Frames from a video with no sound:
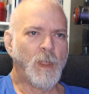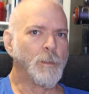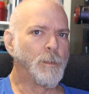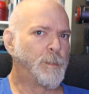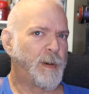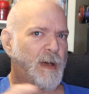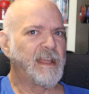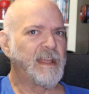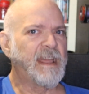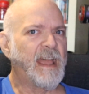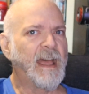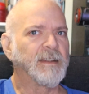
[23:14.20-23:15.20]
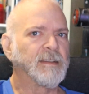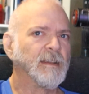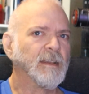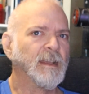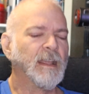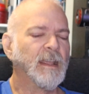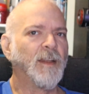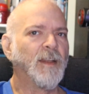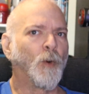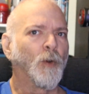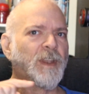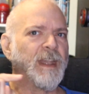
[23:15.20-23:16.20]
By that, if
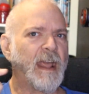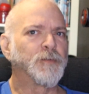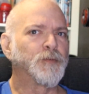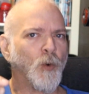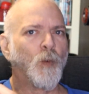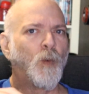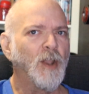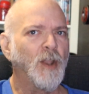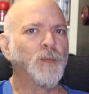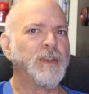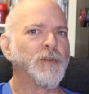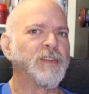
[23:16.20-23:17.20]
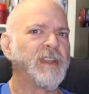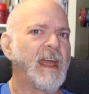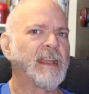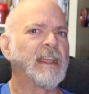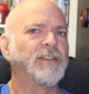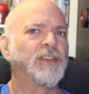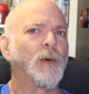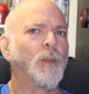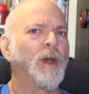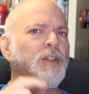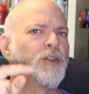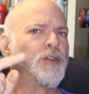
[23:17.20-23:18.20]
you roll the natural 1 when you're attacking
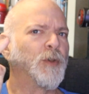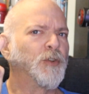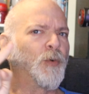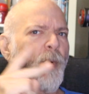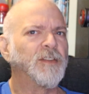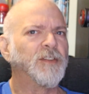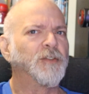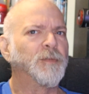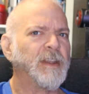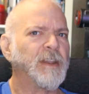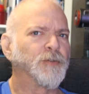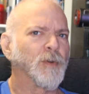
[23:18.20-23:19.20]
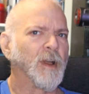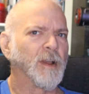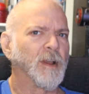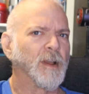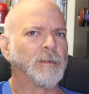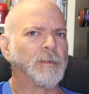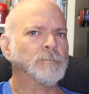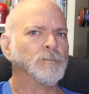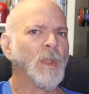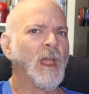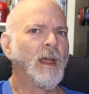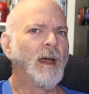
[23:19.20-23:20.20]
someone, you're doing twice as many shrugs
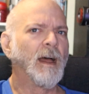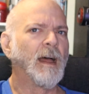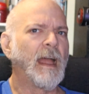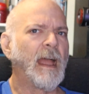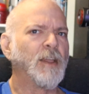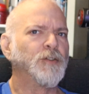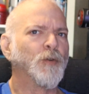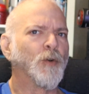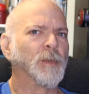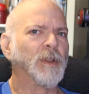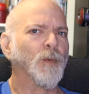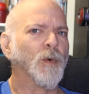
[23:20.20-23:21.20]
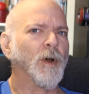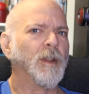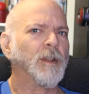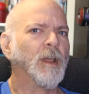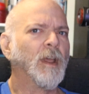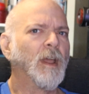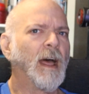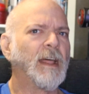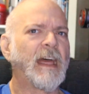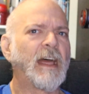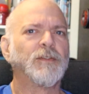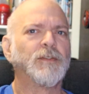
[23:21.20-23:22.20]
as you normally would.
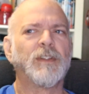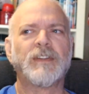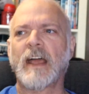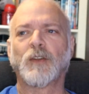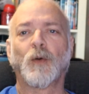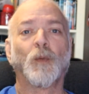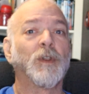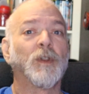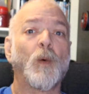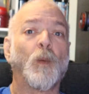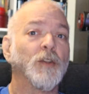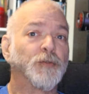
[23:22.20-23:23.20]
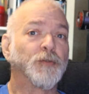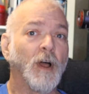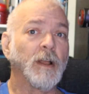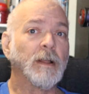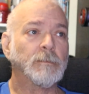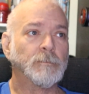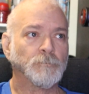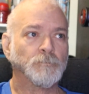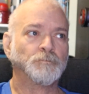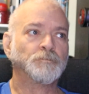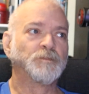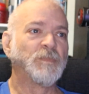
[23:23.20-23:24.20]
That attack that would have done 1 shrug,
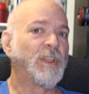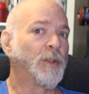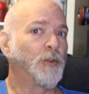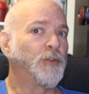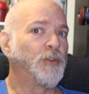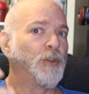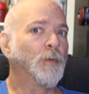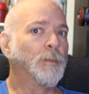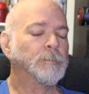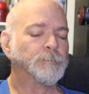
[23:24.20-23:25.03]
it'll do 2.